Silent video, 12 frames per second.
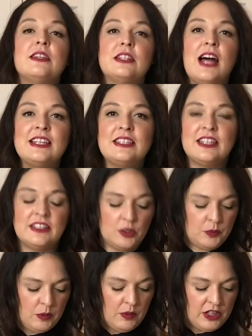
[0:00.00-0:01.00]
the last thing
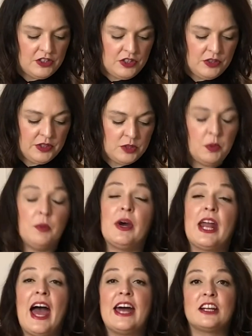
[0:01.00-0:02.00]
that we wanna do is we
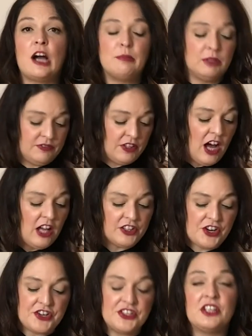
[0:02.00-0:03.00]
wanna add a couple of
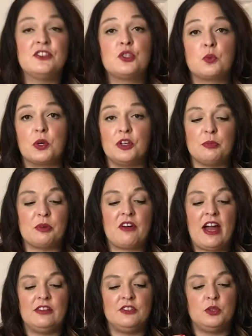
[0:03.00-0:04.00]
colors and swirl them
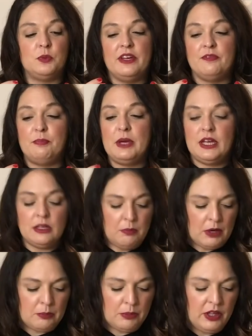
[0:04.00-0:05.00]
around. So we have pink,
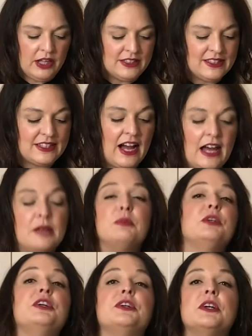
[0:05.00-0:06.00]
purple, and sky
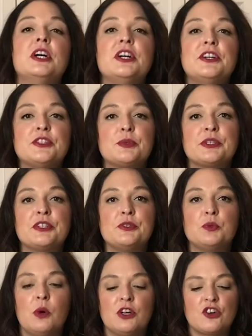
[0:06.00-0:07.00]
blue. So we're gonna
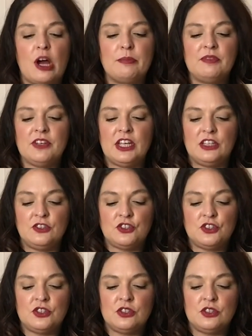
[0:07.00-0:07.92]
do 1 drop of each.